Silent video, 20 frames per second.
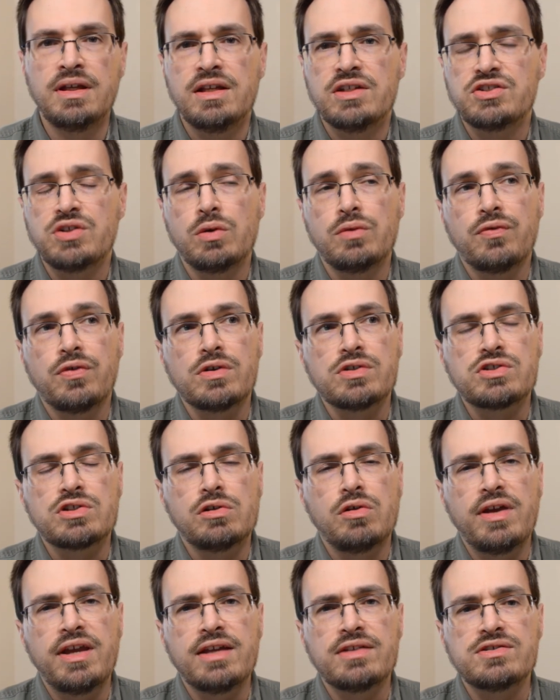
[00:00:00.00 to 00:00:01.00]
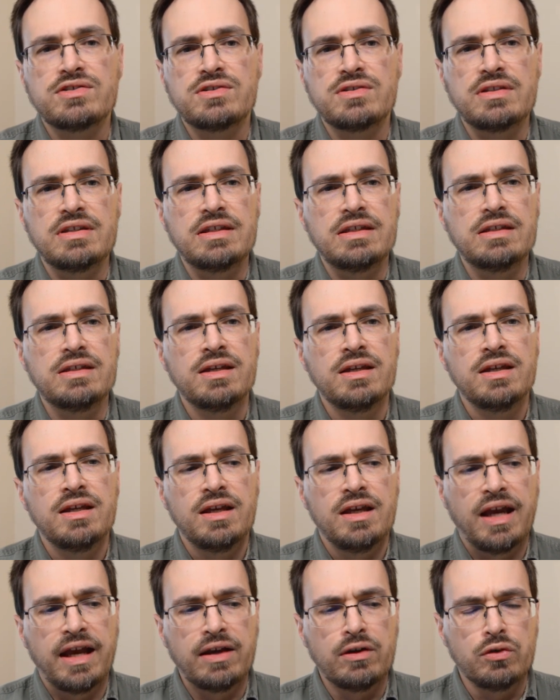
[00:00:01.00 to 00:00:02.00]
So at first glance, the
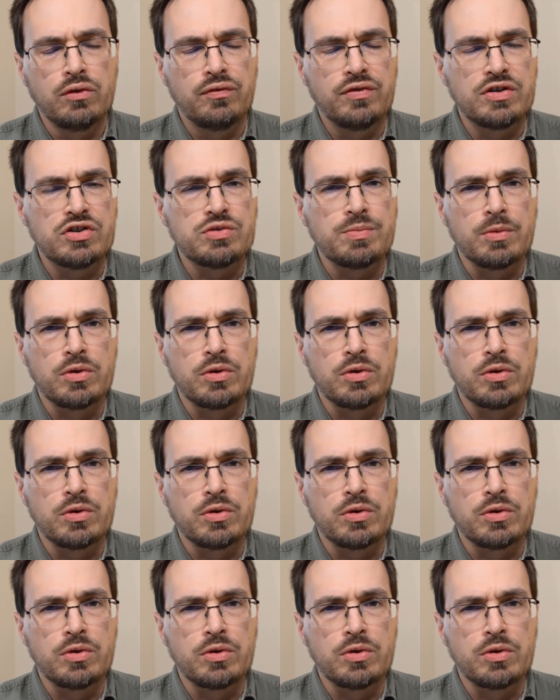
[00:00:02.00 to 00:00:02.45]
Harold Fish